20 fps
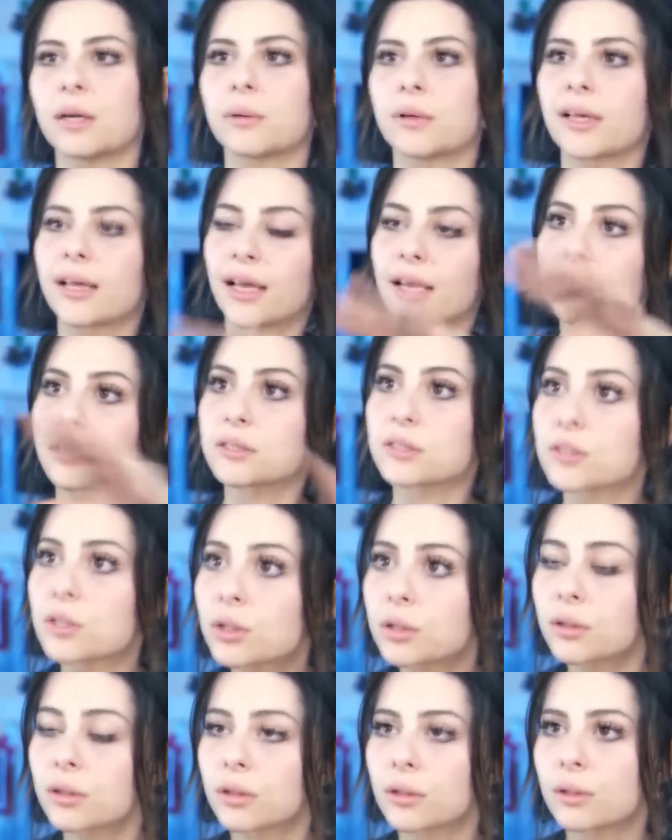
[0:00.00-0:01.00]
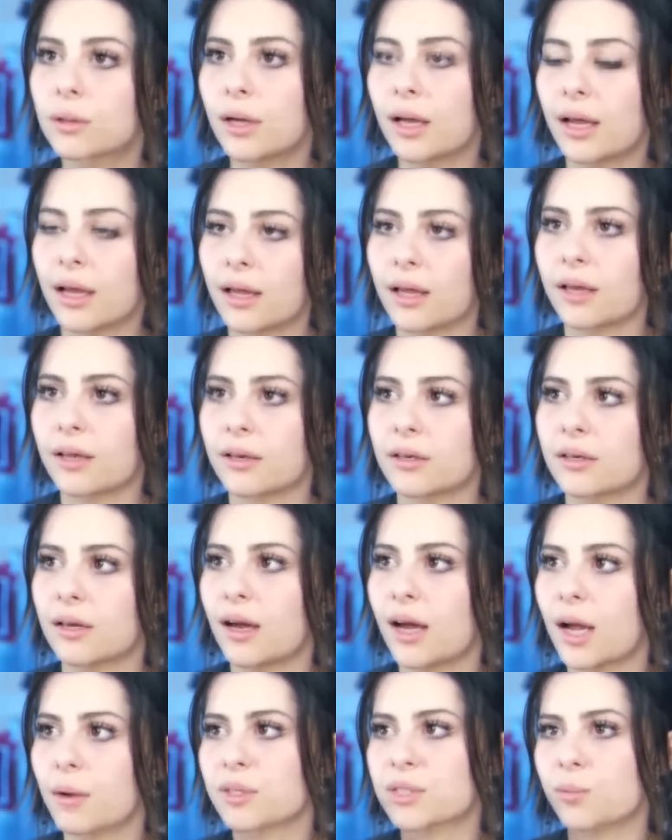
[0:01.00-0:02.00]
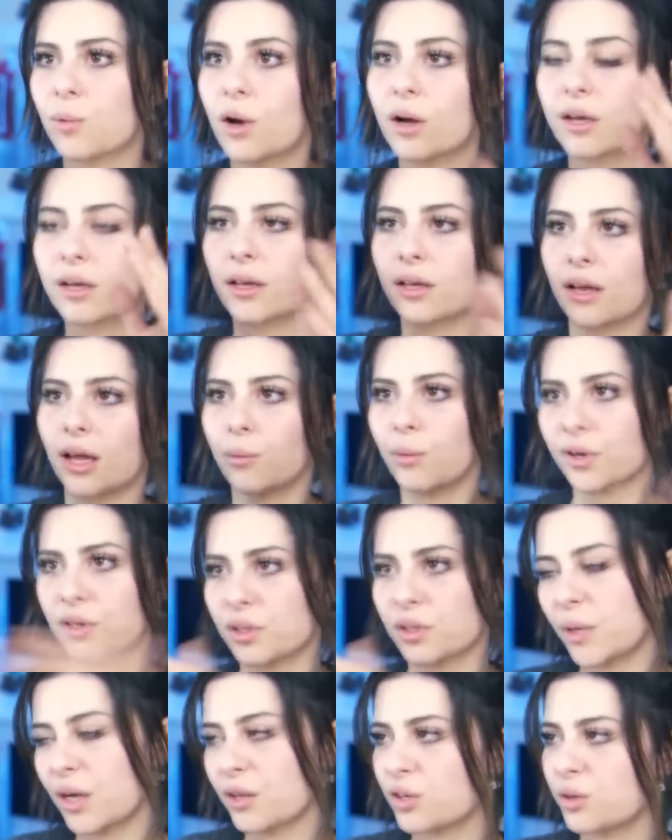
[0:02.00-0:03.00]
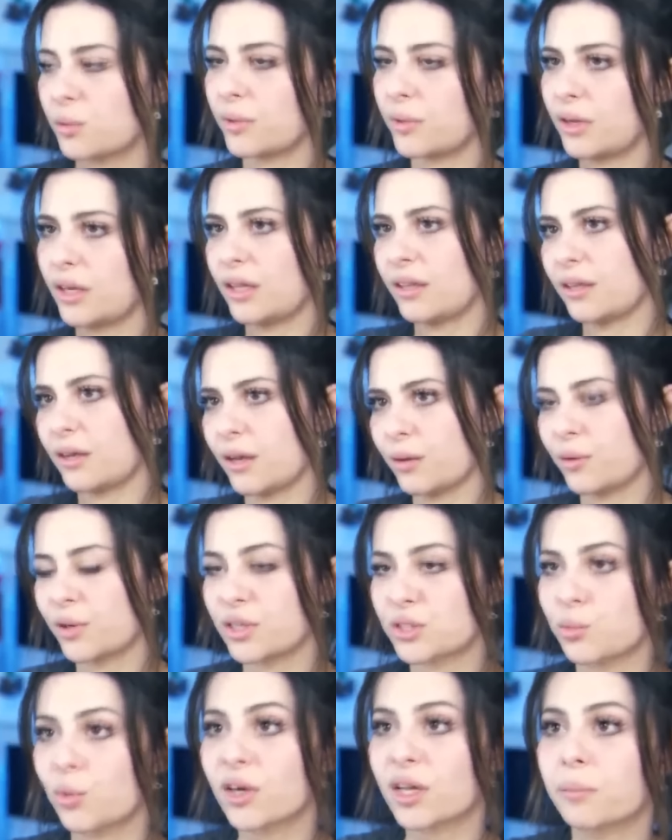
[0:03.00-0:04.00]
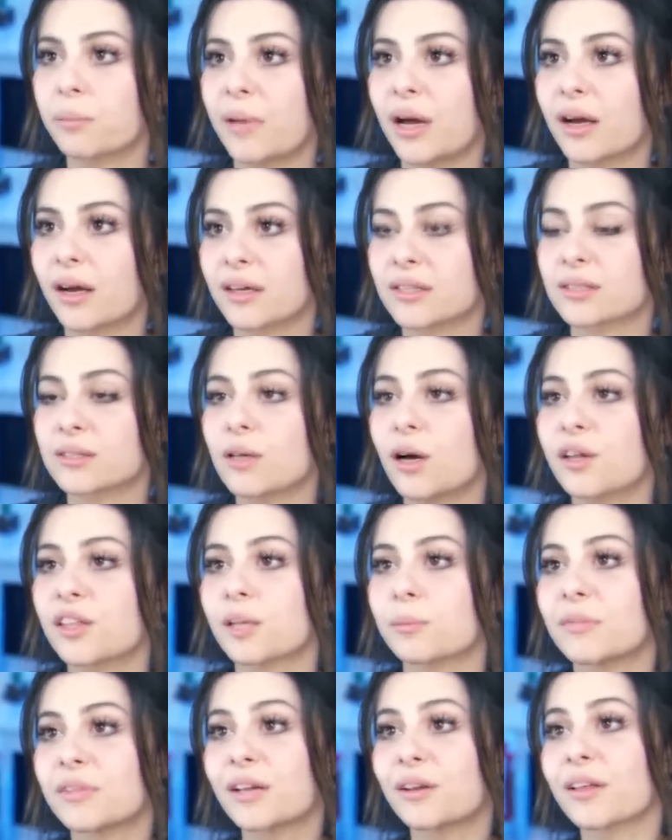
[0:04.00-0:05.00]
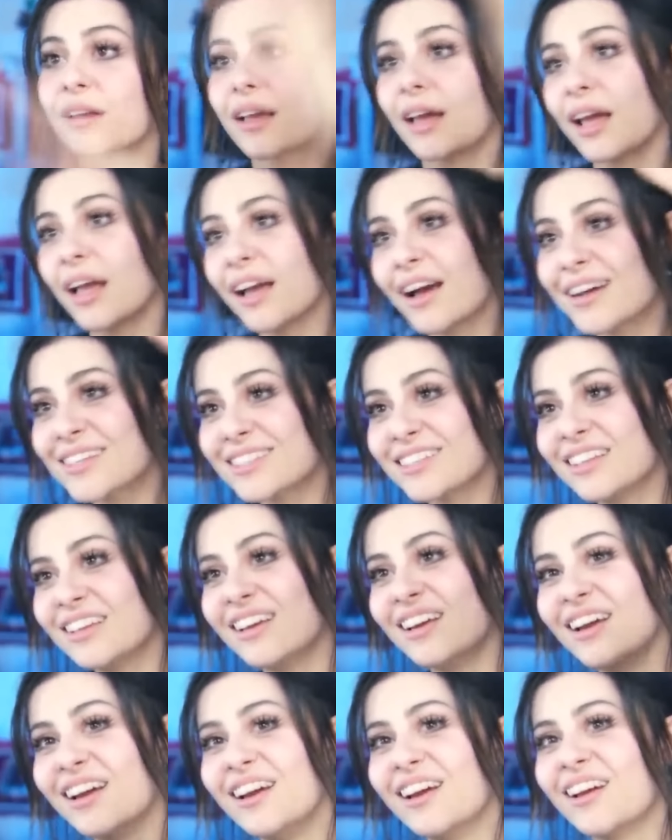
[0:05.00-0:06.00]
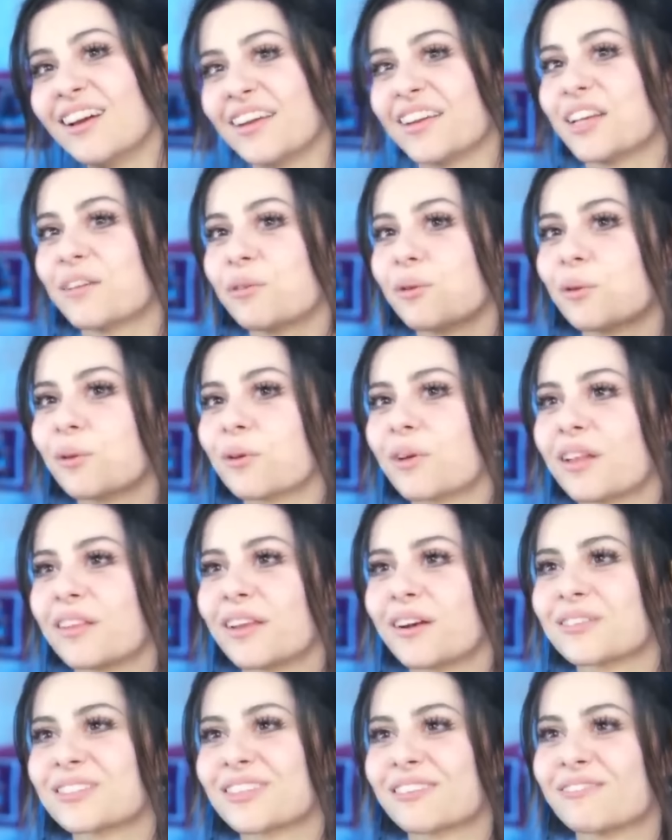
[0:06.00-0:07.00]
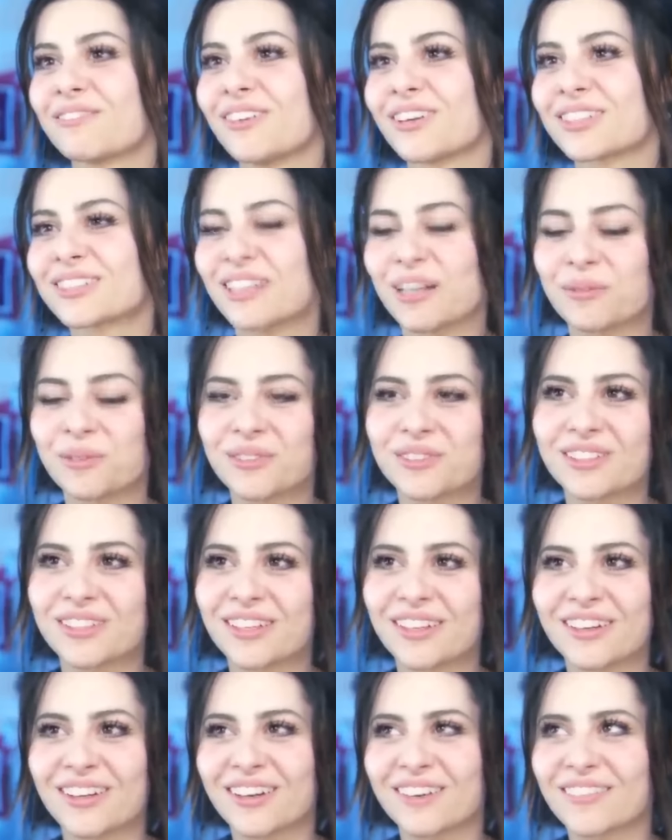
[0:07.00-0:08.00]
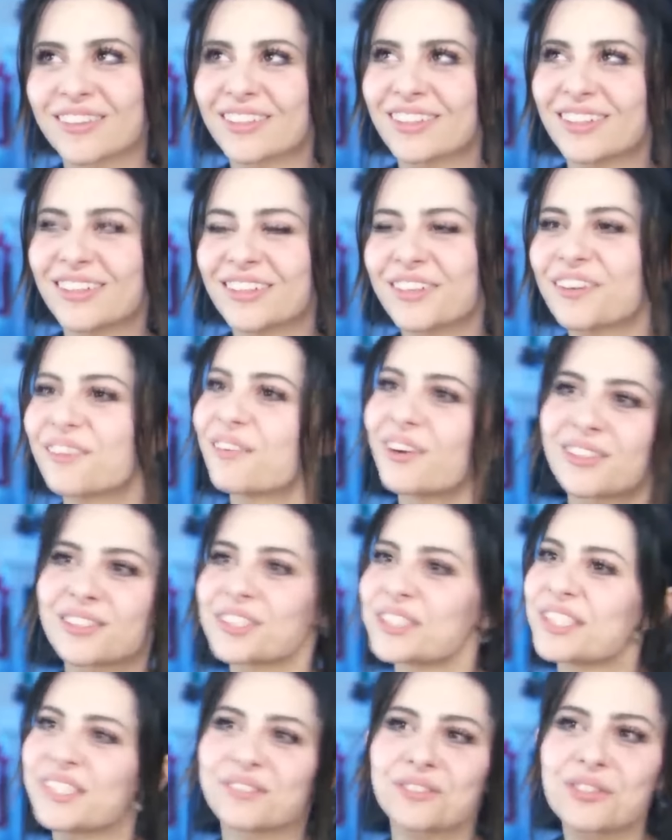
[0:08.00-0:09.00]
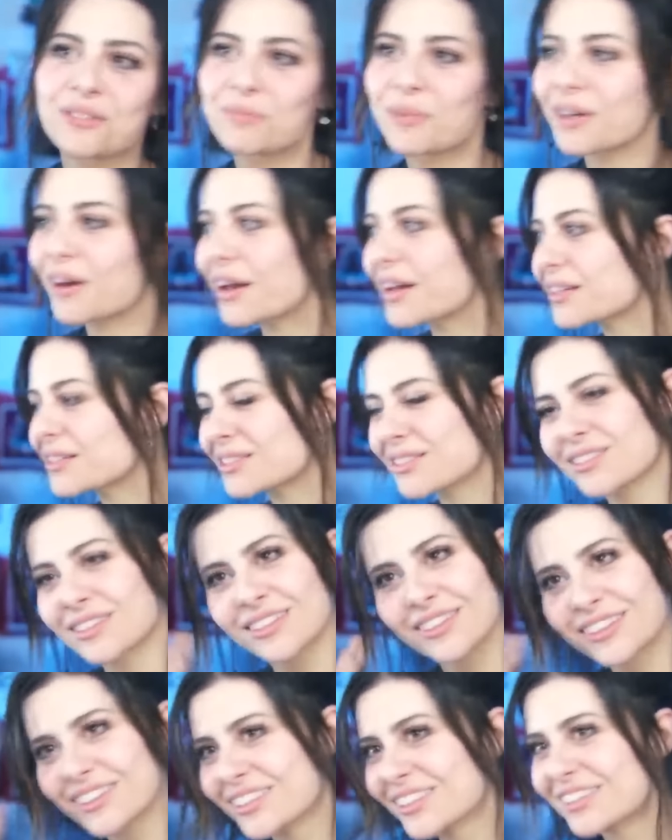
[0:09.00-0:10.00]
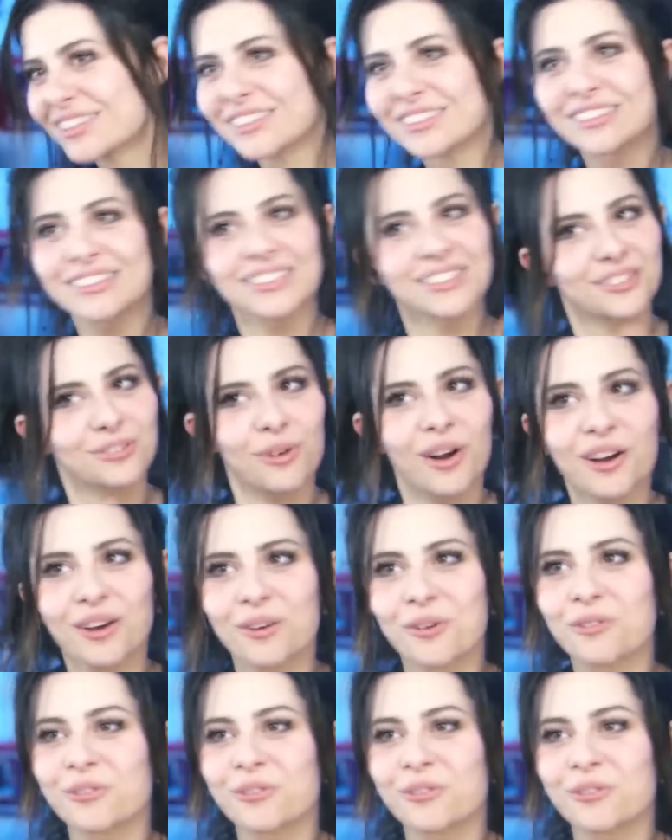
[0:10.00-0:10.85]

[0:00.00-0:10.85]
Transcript: They were like in a circle, and I was walking, I walked to the bathroom, and then when I was walking back, I saw them, and they're like, hey, Azzy! And even, and then I was like, Sniper was there. And I'm like, oh, you know what, just, just be nice just walk